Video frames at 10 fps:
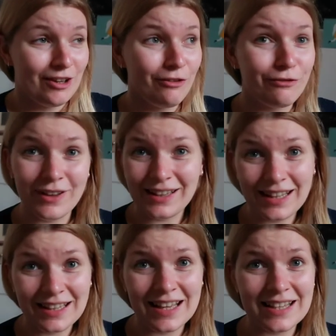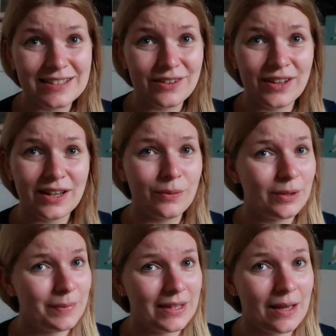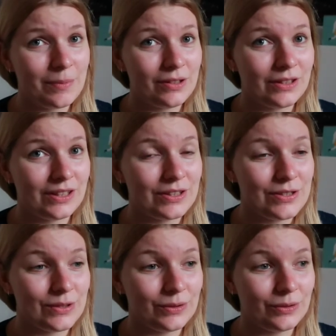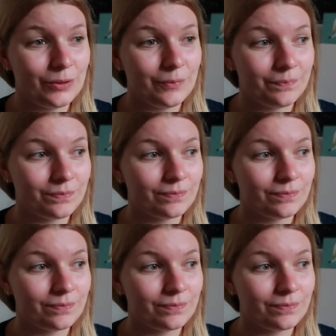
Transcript: feeling, so that I will be able to